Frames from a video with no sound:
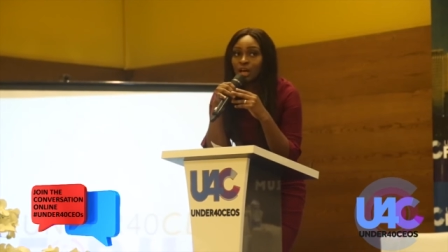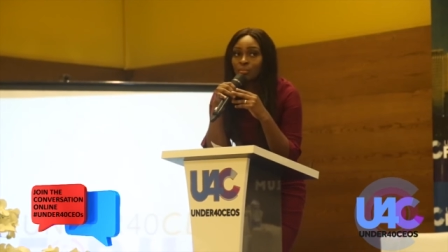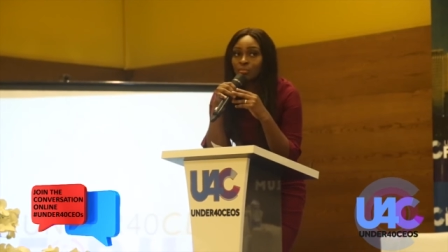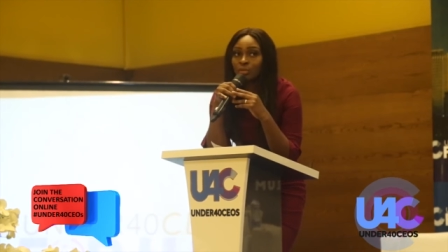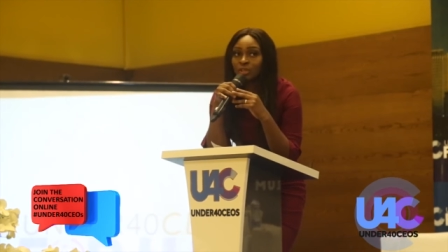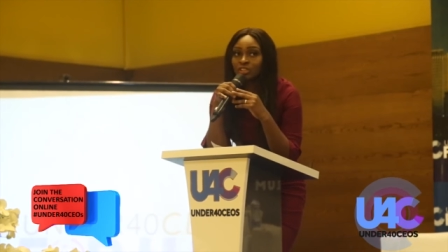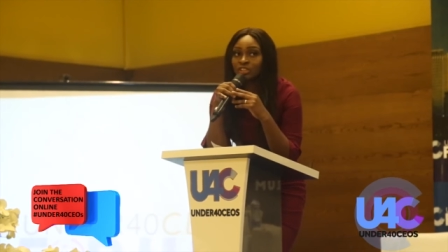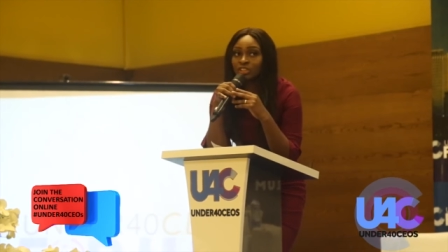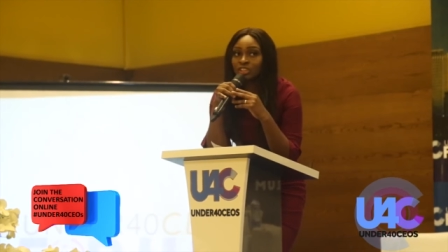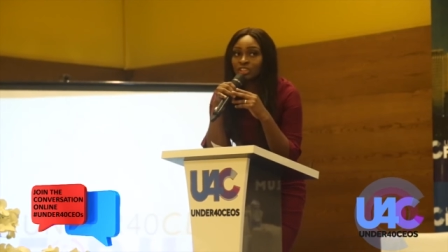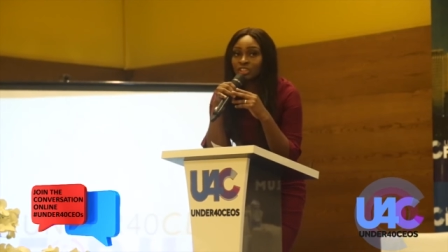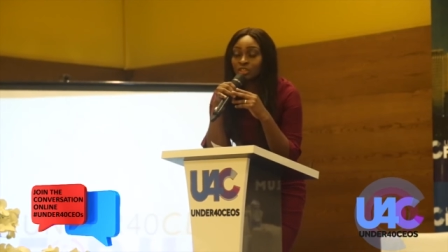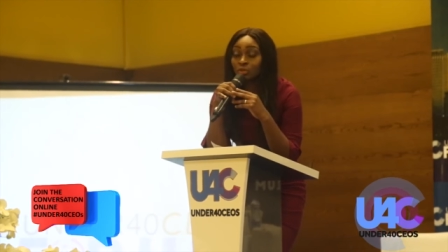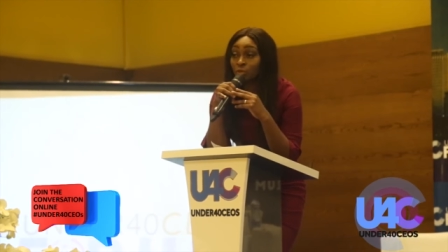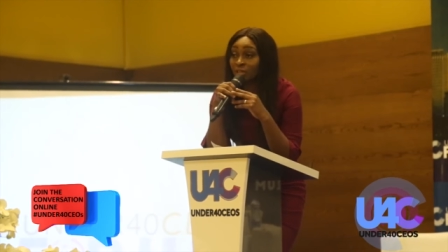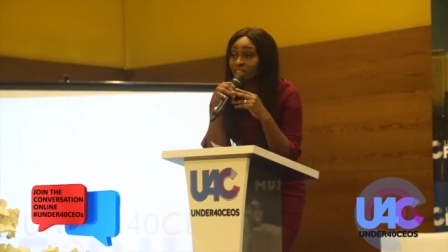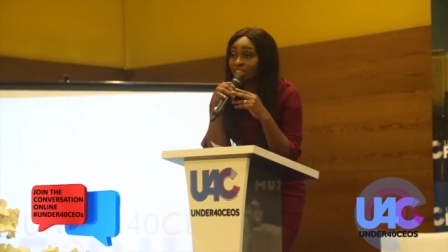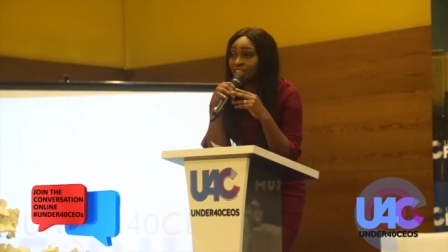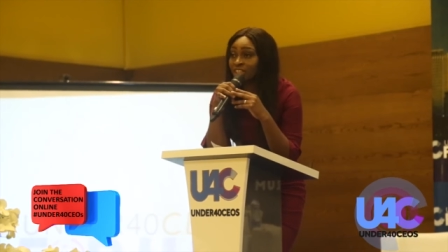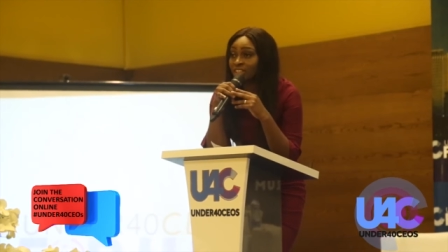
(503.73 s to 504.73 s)
but just the
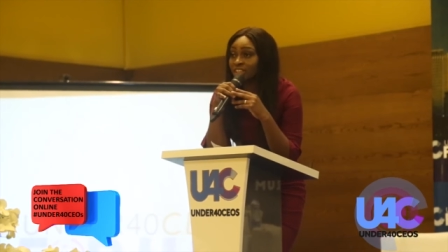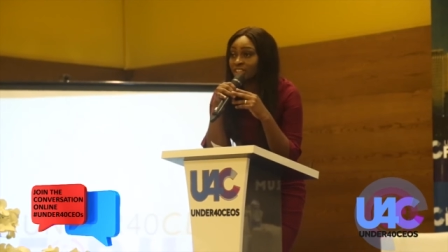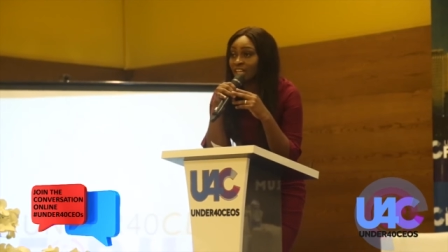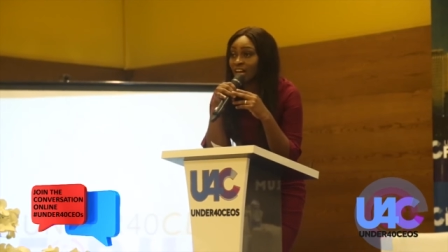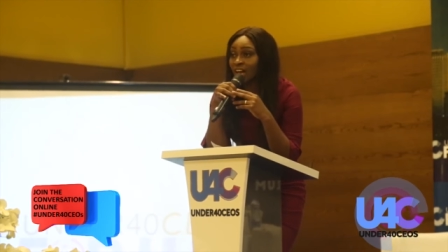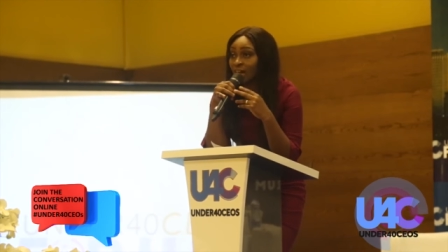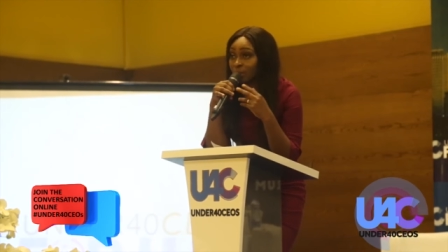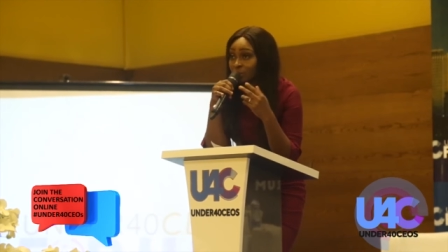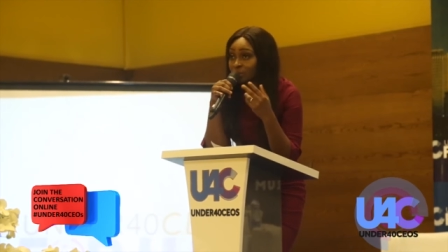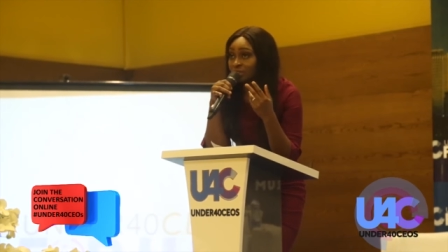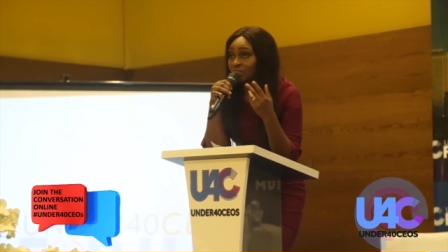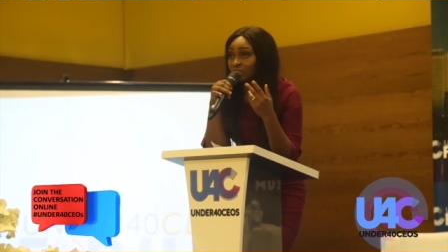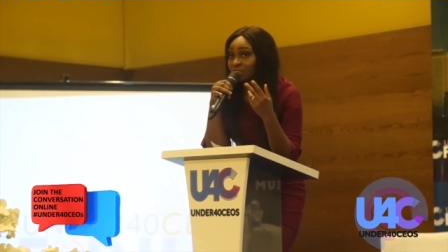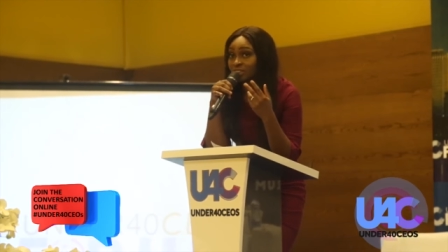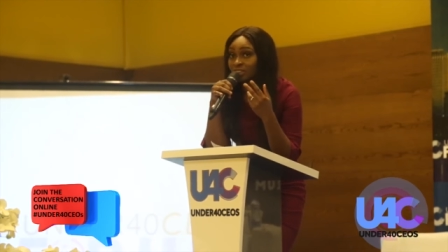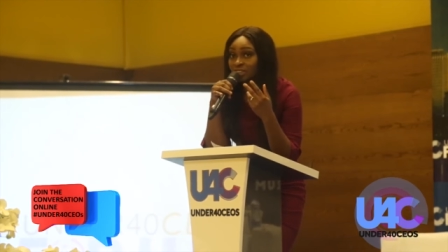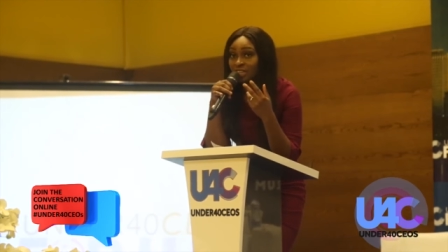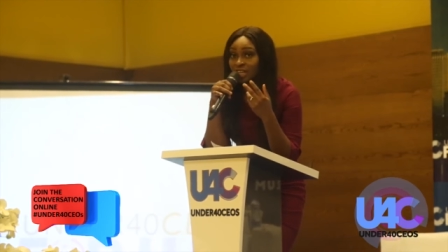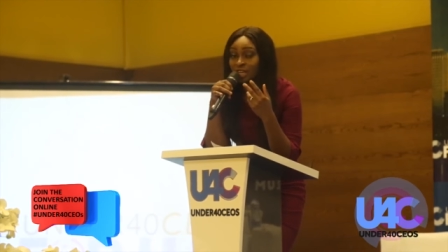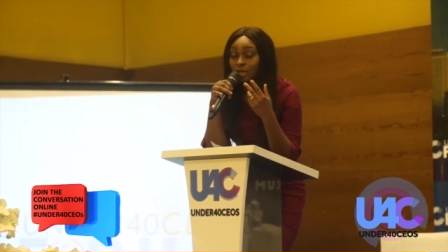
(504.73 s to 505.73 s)
ways that I
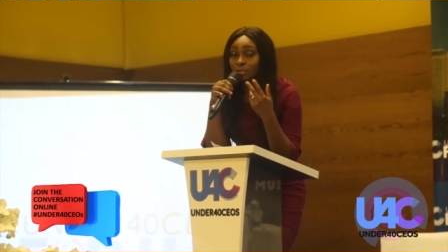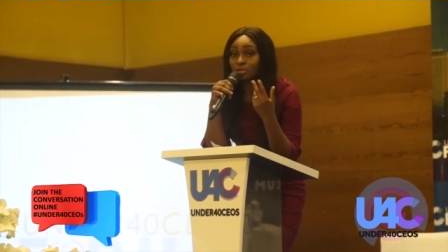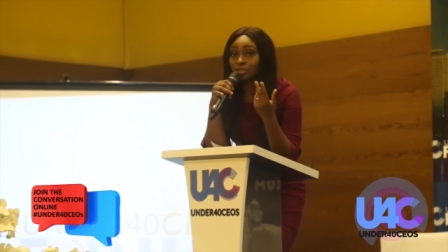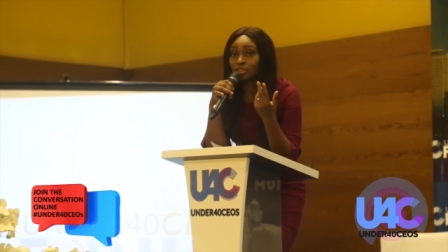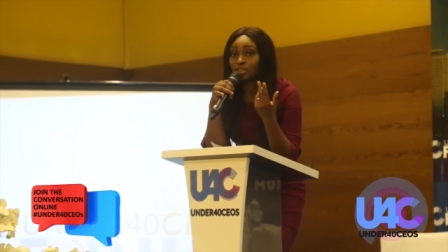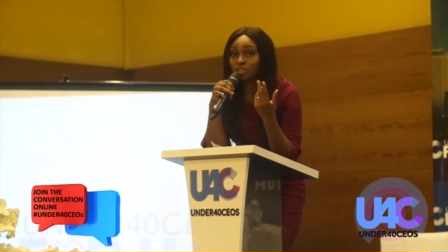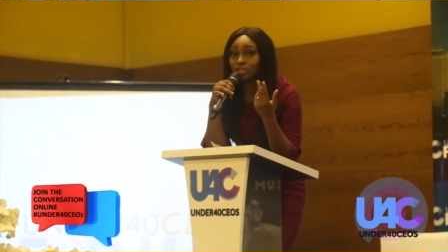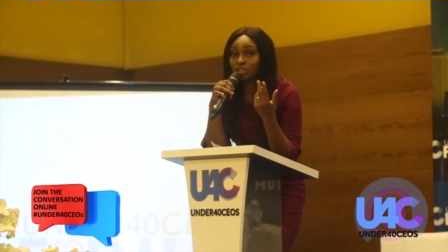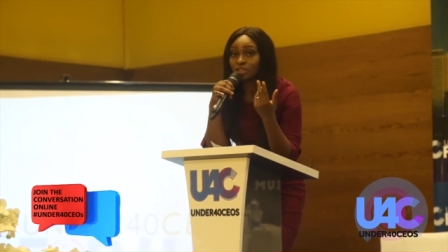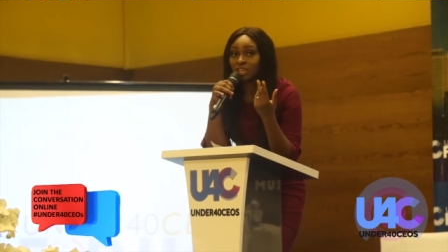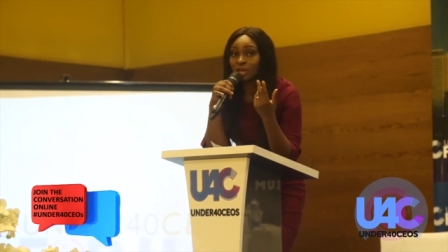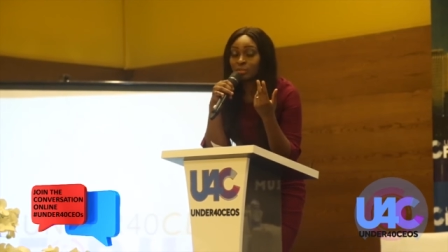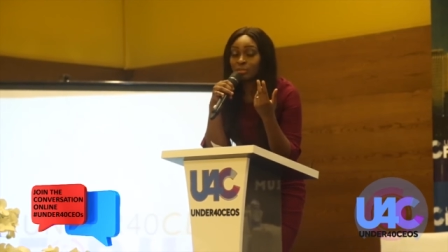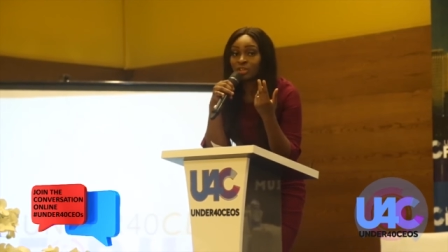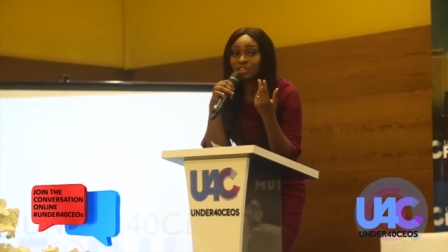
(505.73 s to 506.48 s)
was able to do that.